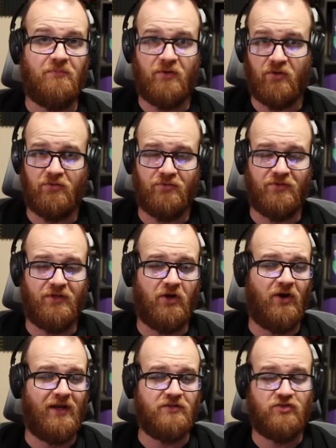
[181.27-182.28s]

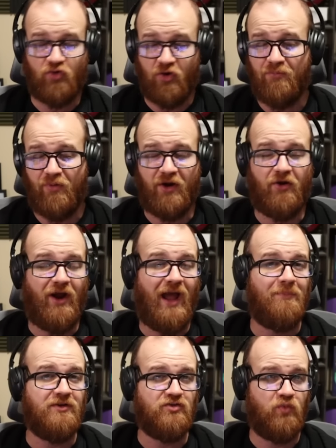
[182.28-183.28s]
Mjolnir and Stormbreaker
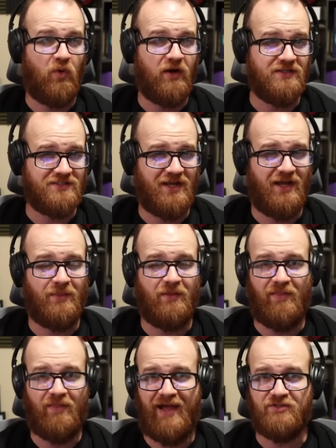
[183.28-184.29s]
happen twice on the
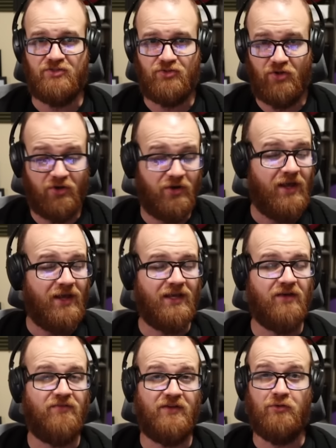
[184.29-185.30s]
last turn,
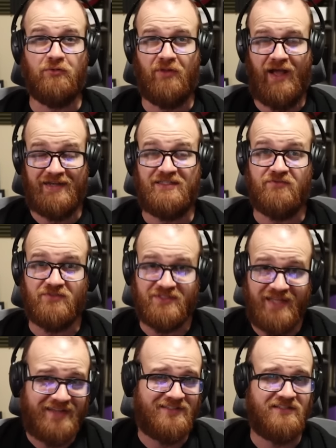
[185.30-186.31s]
giving you lots of
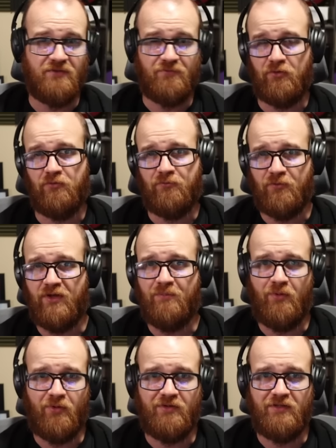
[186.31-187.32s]
stats that's difficult for the
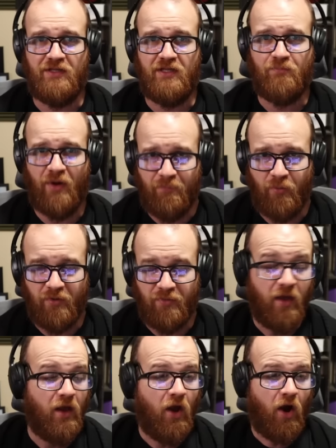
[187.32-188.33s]
opponent to keep up with.
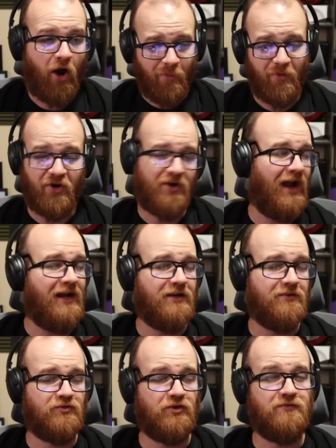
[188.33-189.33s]
Armor kind
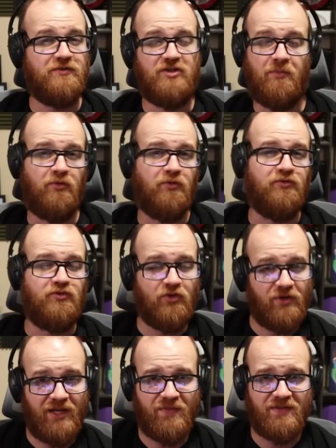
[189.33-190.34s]
of serves double
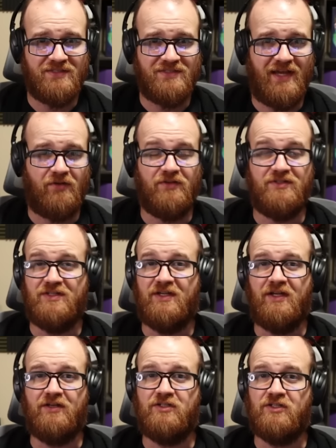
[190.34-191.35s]
duty in this deck list. It
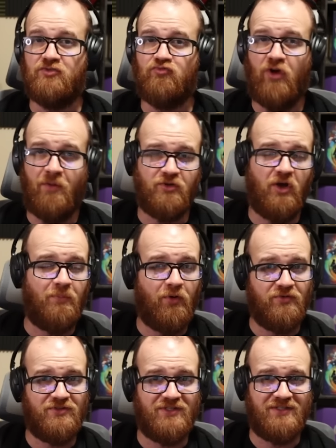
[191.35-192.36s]
can disrupt
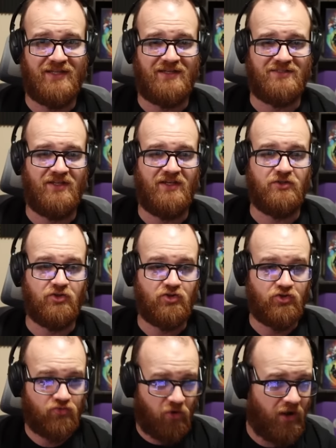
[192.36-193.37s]
opposing decks like
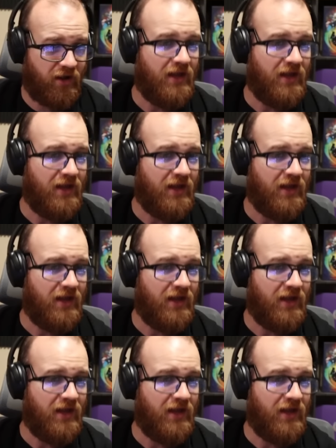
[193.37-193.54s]
Destroy.